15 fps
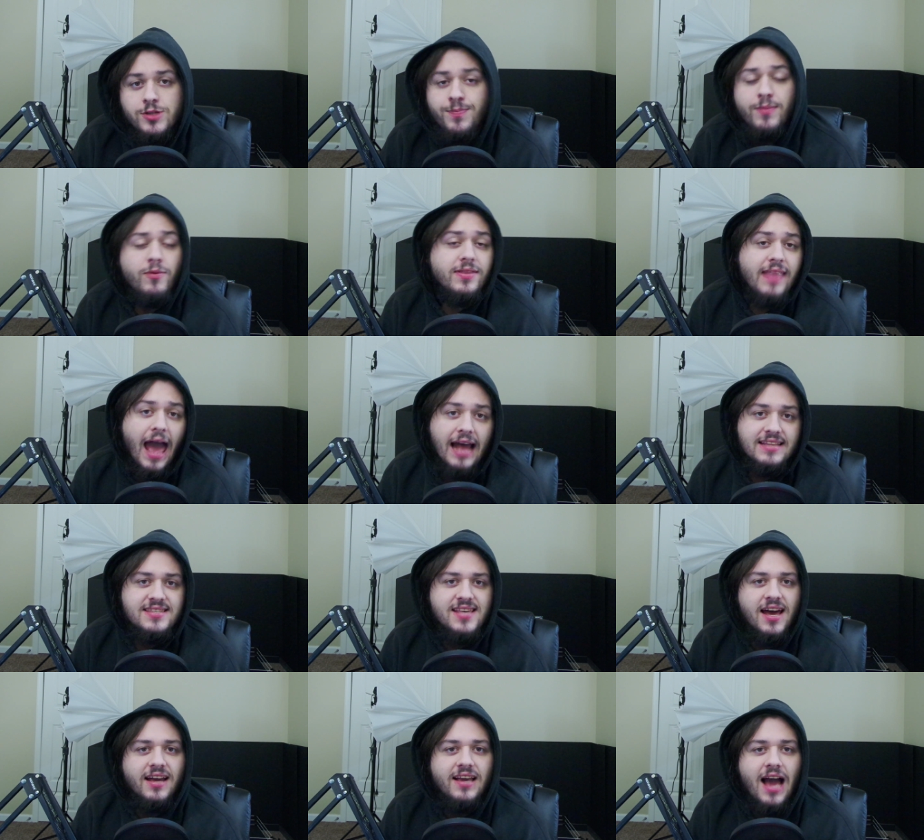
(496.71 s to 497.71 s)
But with that
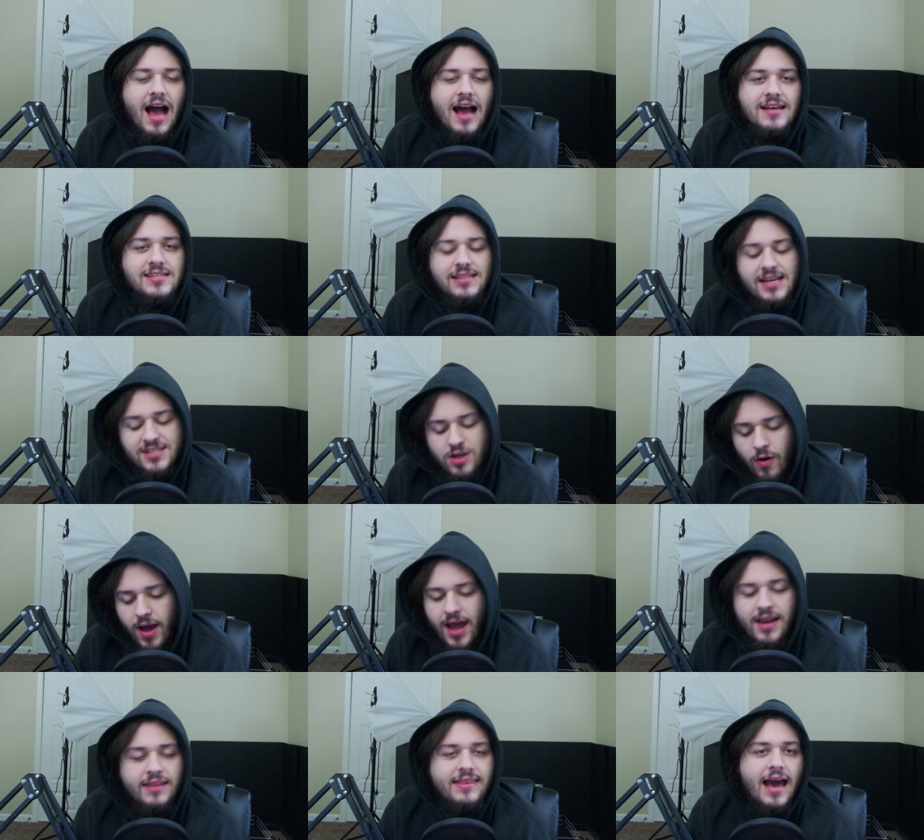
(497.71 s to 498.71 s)
said, guys, let's go ahead
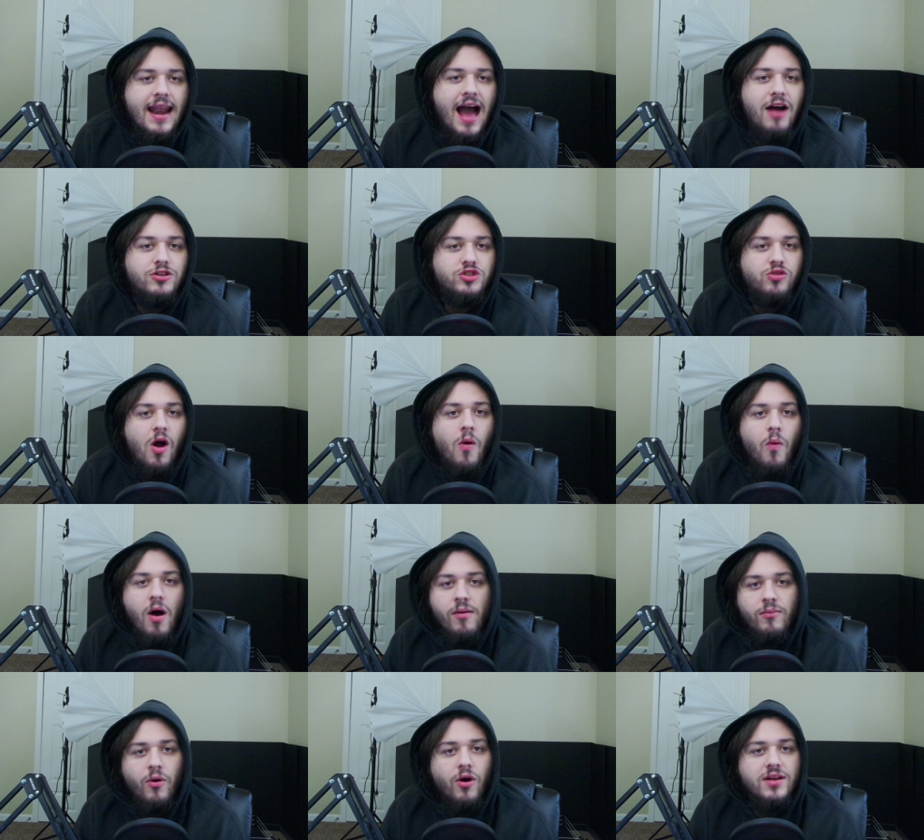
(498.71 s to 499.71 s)
and hit that outro
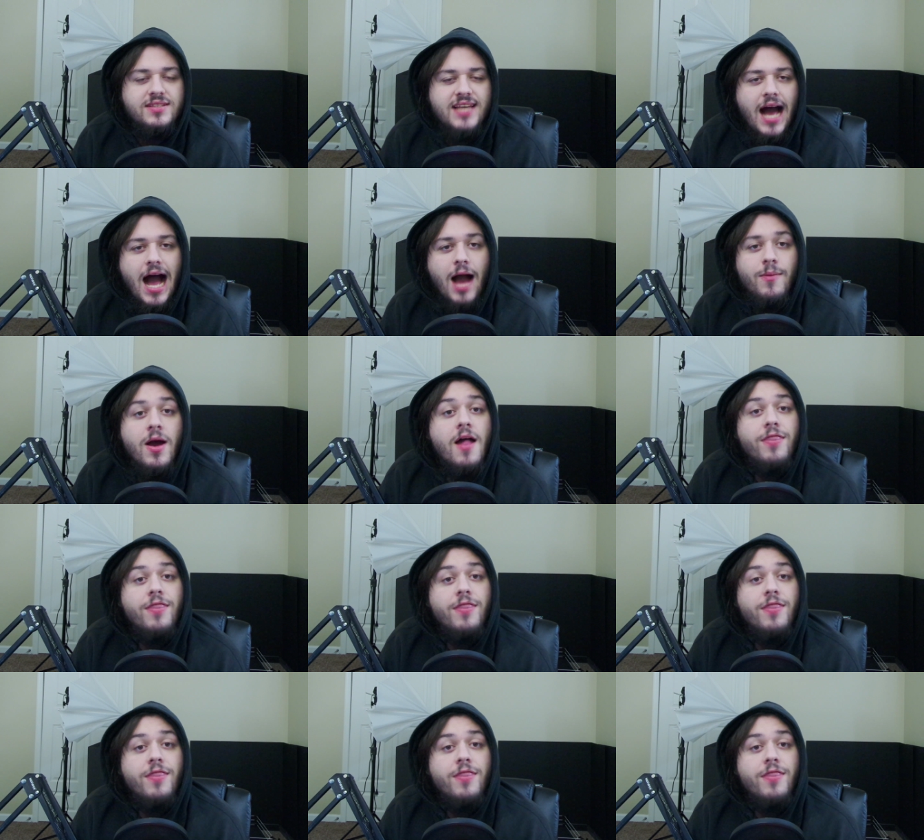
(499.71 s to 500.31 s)
one more time.